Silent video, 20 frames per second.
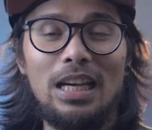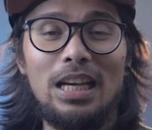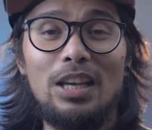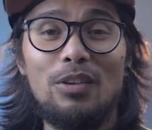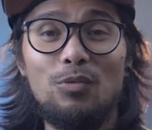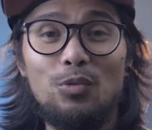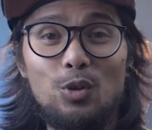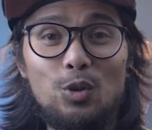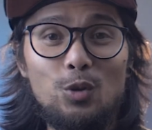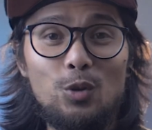
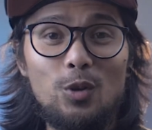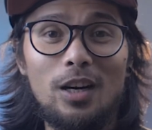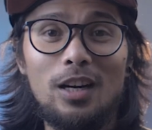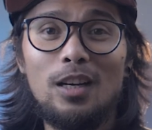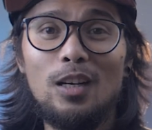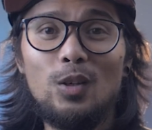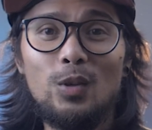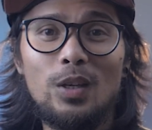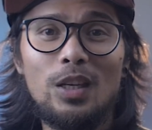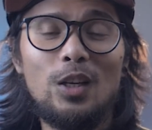If you are
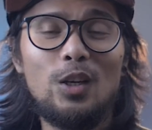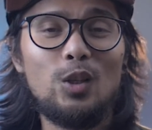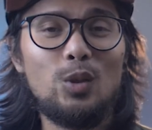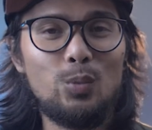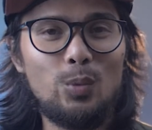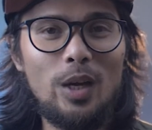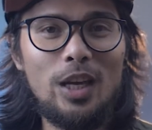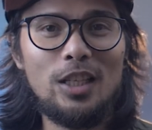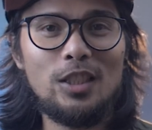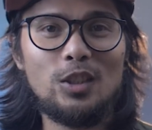looking on
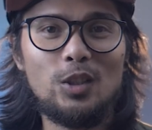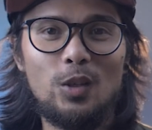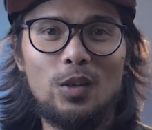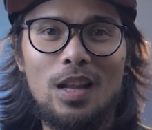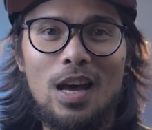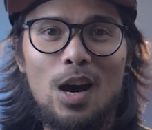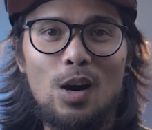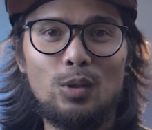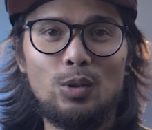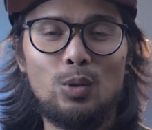ways on
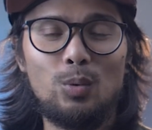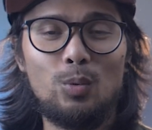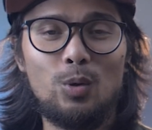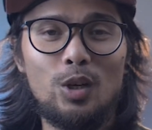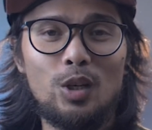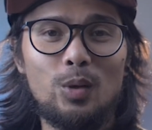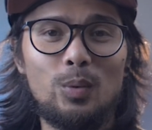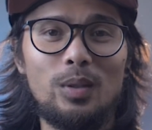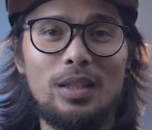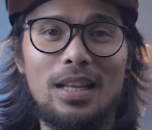how to
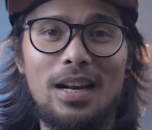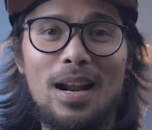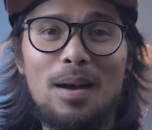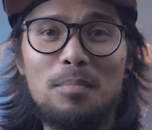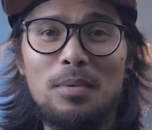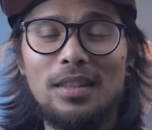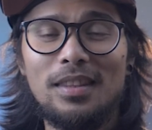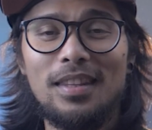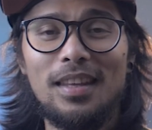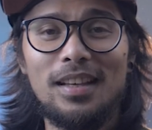work with
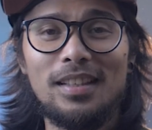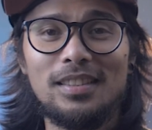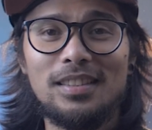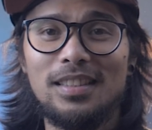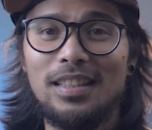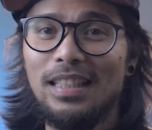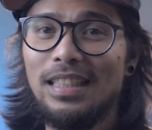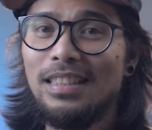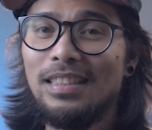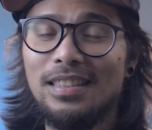Arabic text
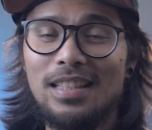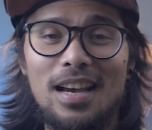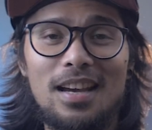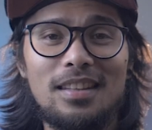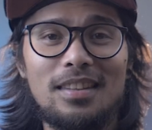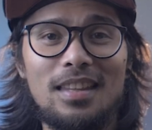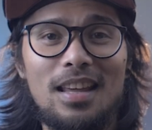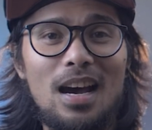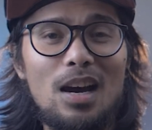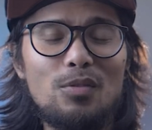
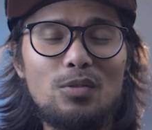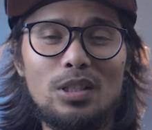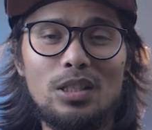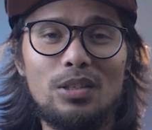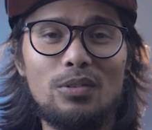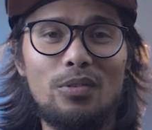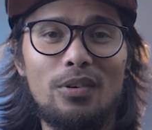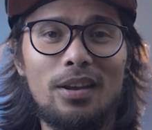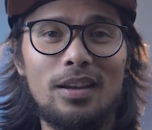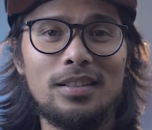inside After
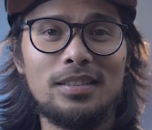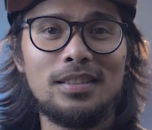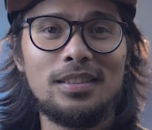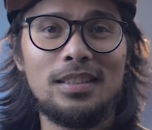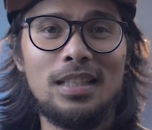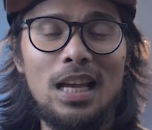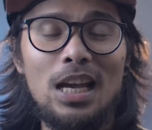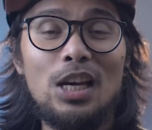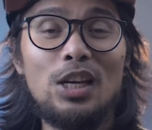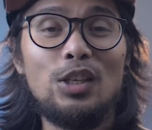Effects,
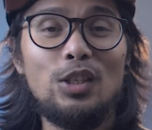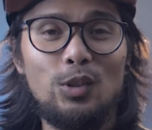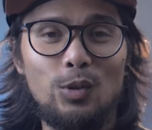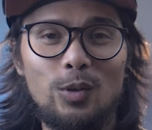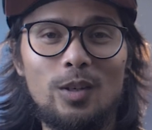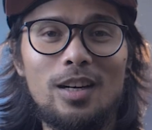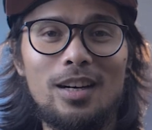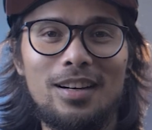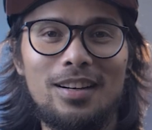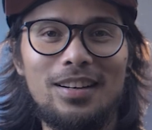you
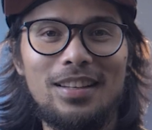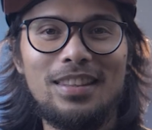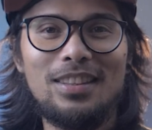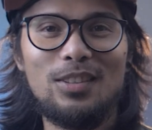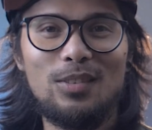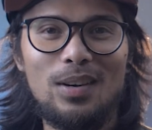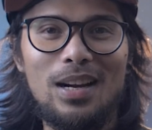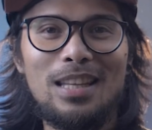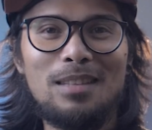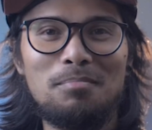are in the
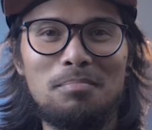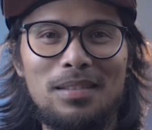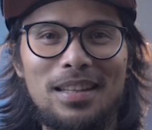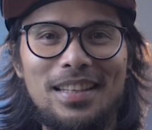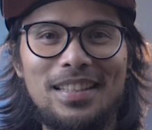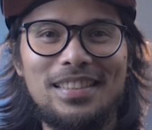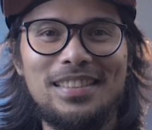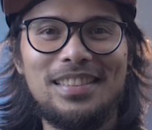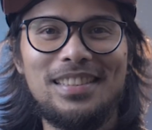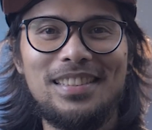right
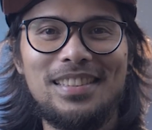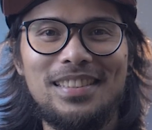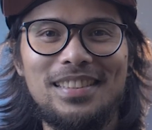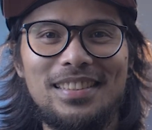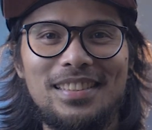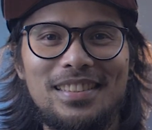place.